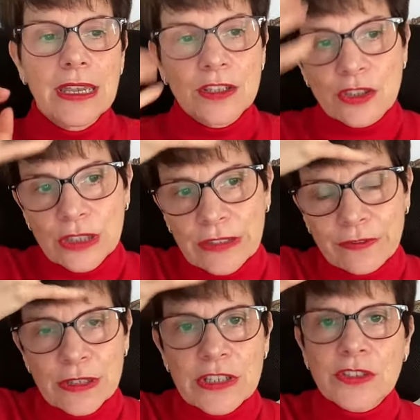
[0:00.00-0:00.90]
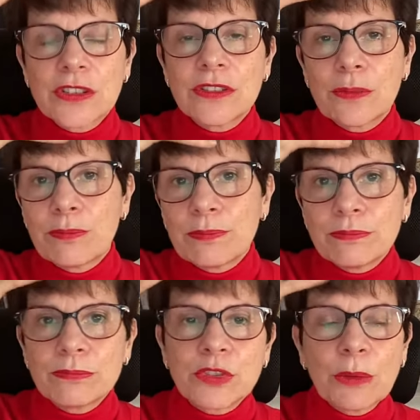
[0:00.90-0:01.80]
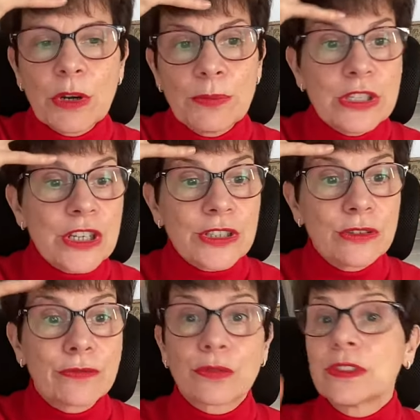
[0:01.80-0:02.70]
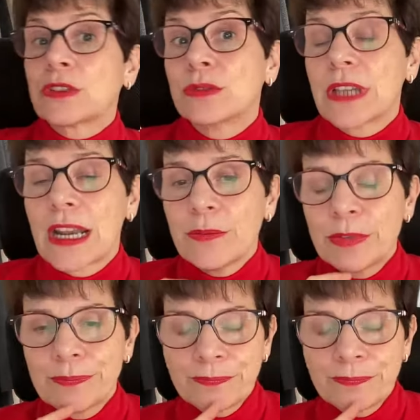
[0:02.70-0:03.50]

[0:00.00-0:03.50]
So, if for instance, the, some other pictures in the front, that could help.